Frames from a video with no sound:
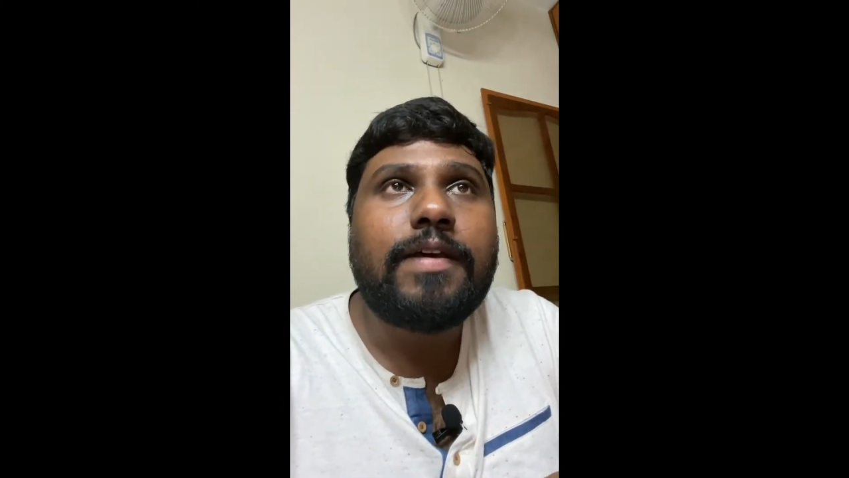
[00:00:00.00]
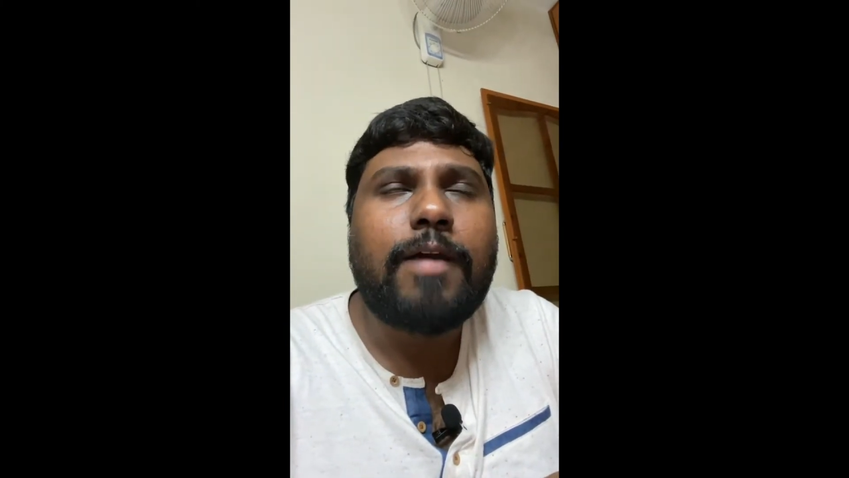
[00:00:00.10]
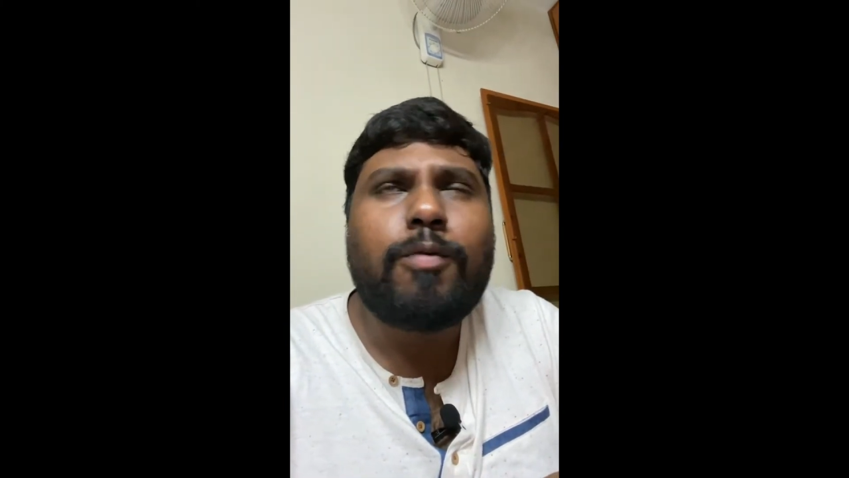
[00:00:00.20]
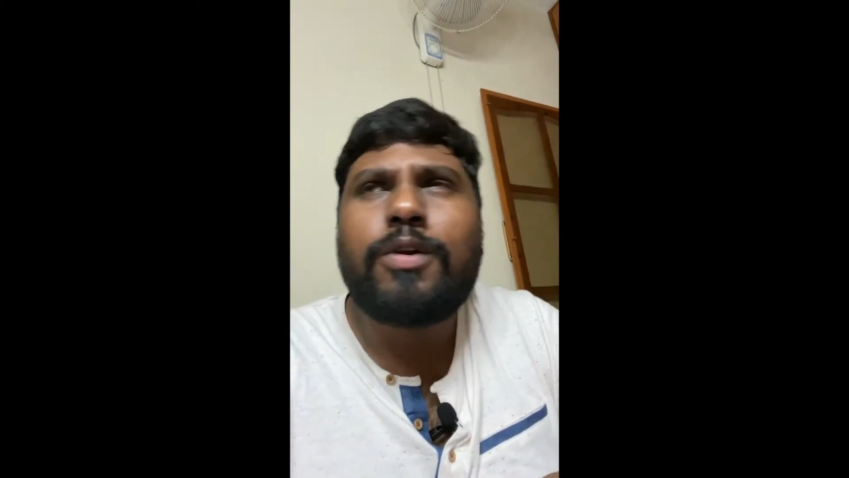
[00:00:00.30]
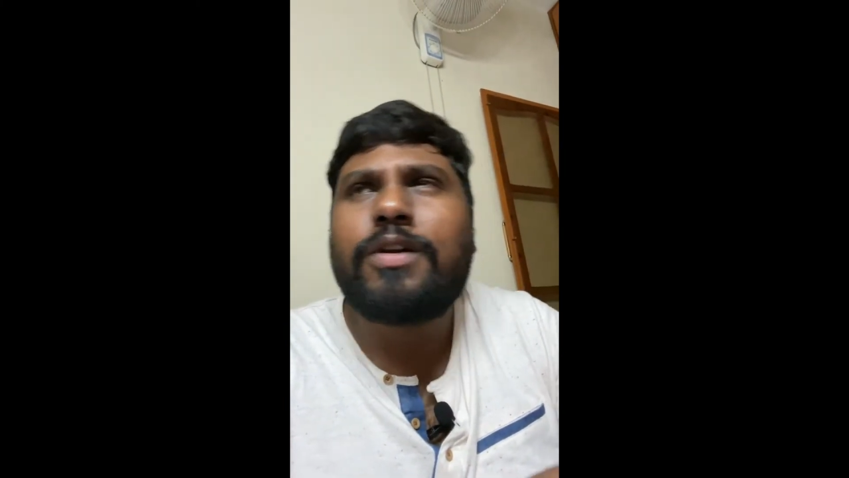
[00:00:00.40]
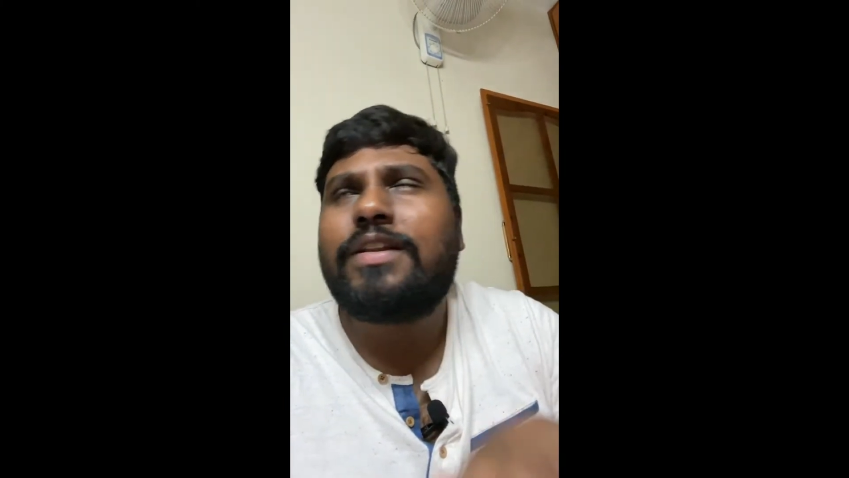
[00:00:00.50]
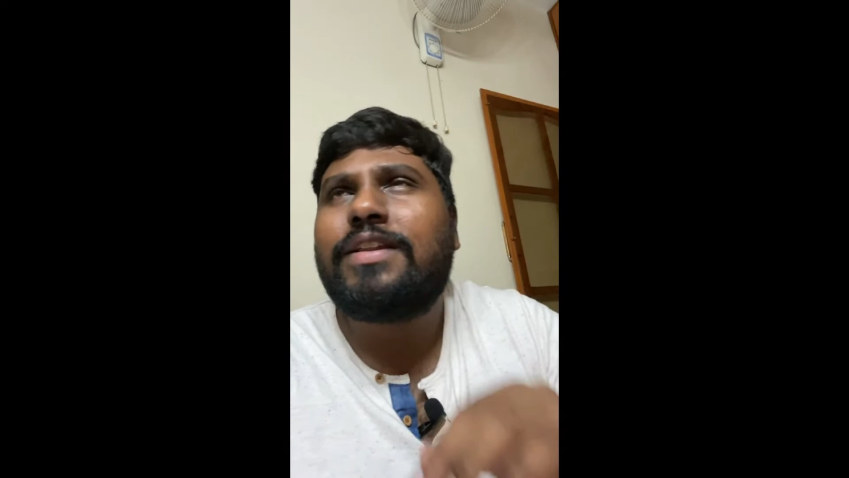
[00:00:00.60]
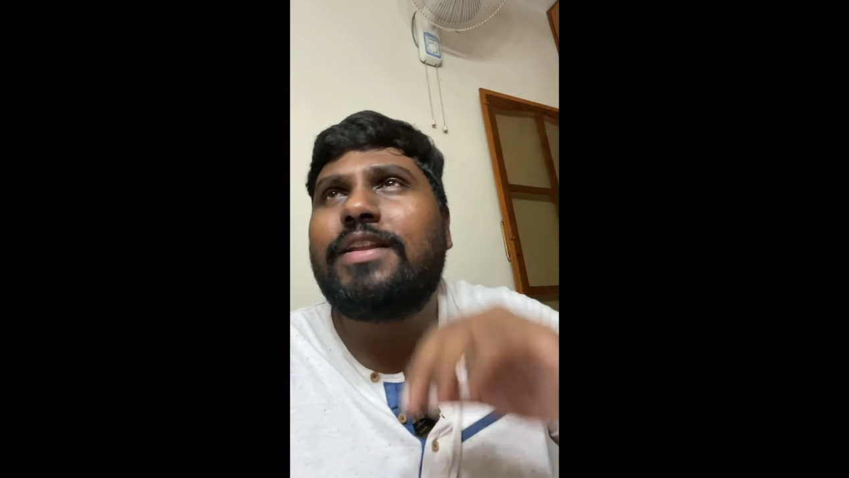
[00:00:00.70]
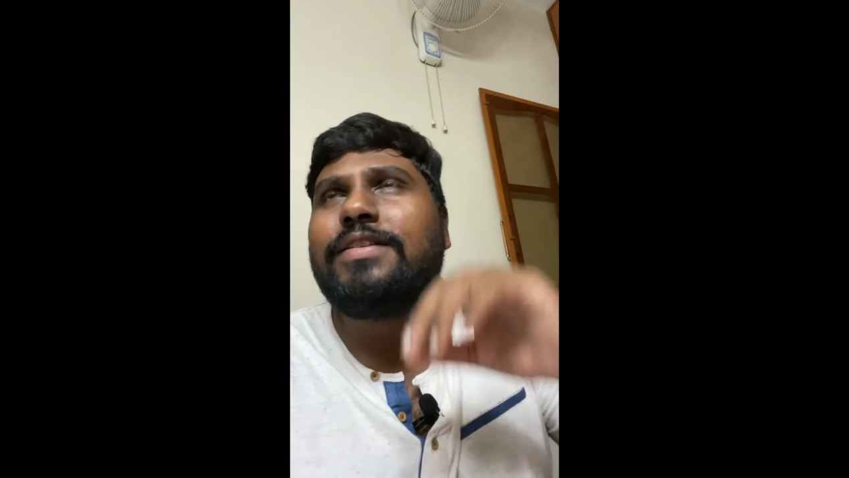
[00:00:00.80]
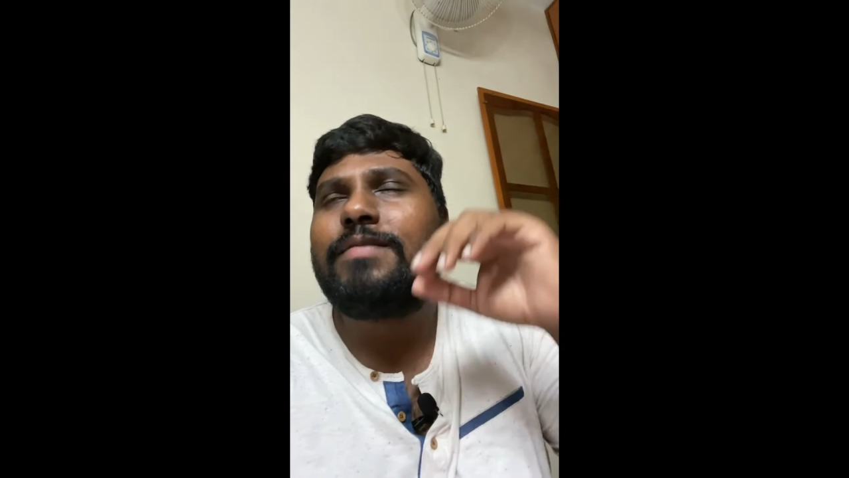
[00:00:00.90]
I want to
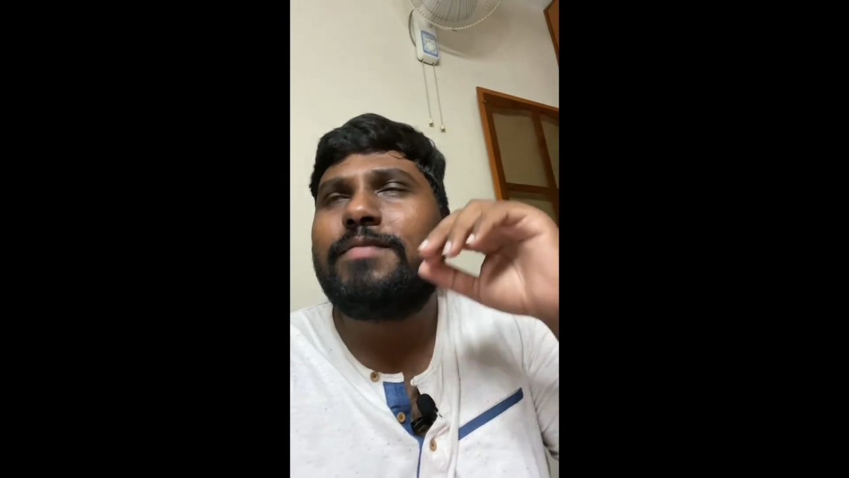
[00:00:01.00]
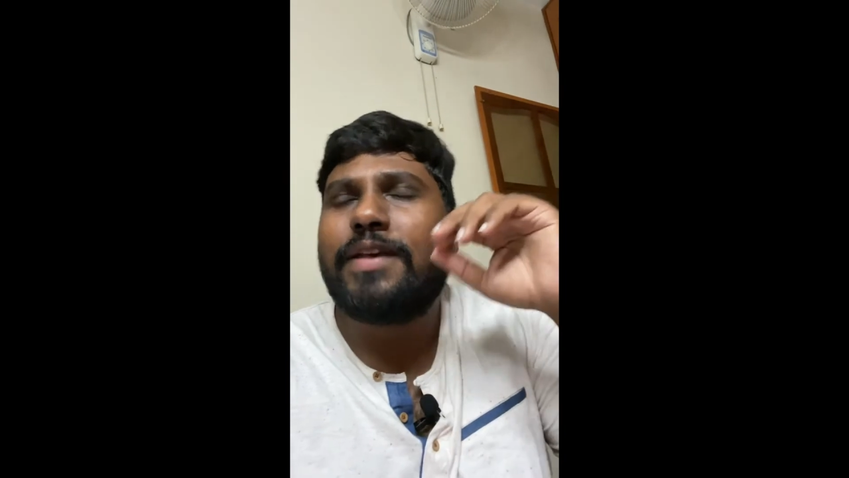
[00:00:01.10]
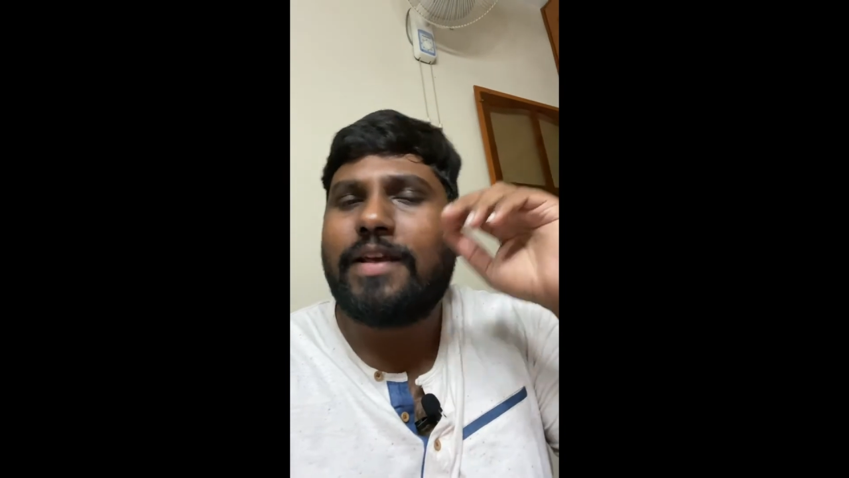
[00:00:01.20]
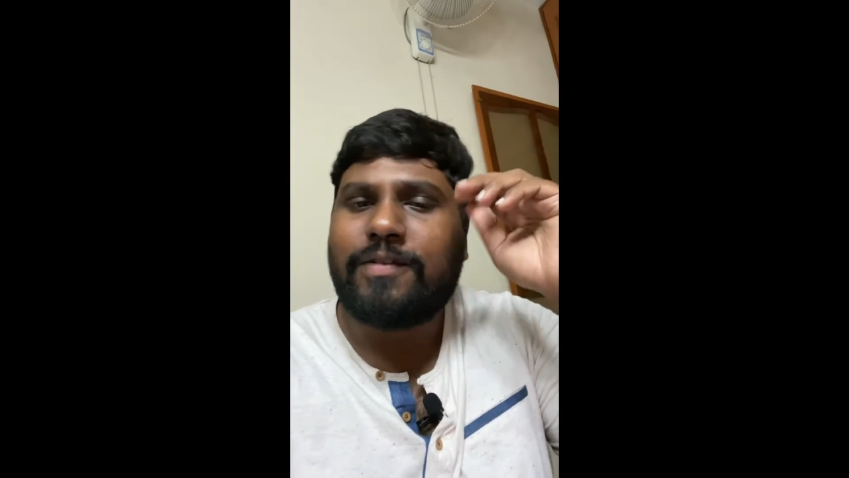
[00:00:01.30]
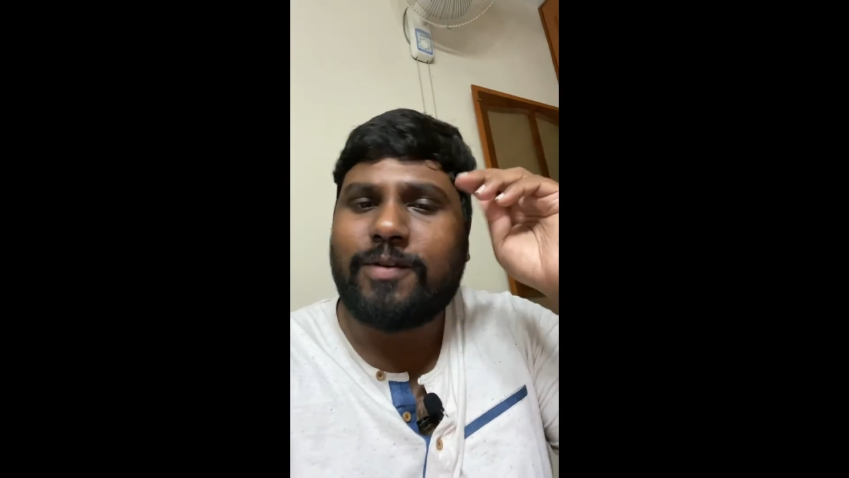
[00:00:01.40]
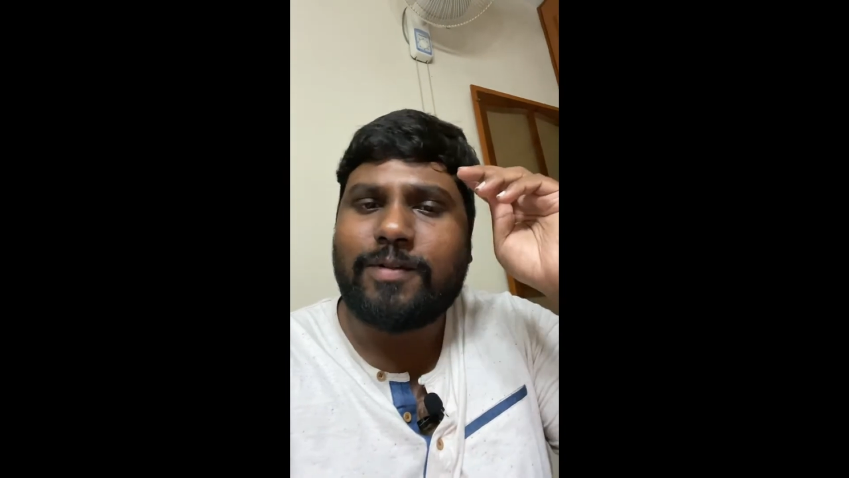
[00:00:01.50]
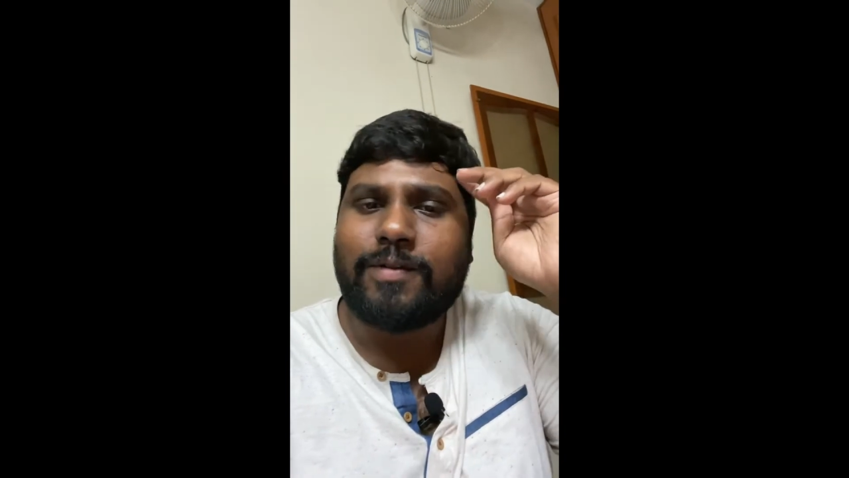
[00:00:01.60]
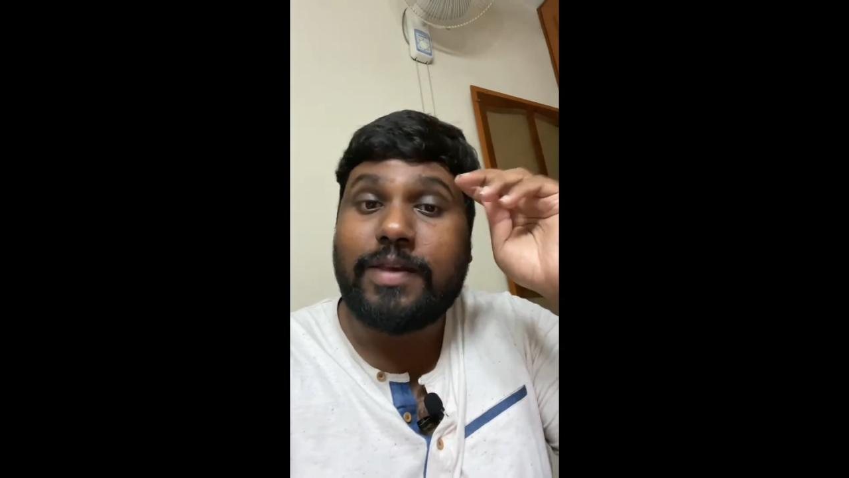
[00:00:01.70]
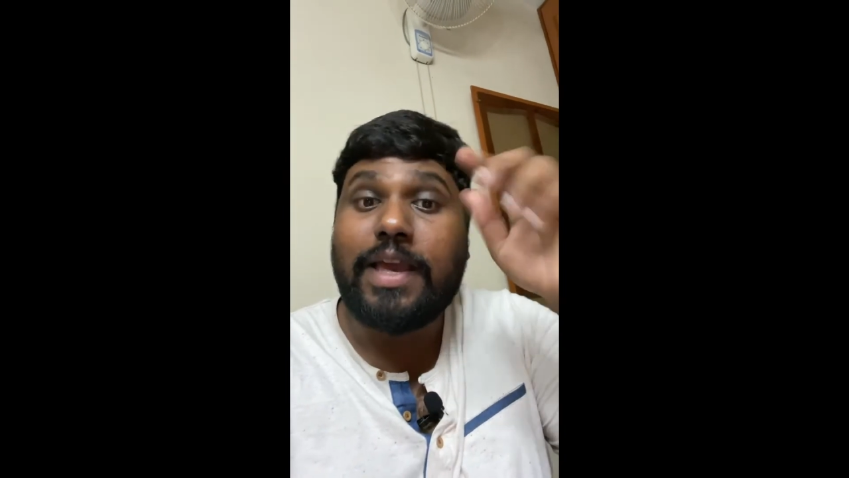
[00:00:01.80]
tell something else also.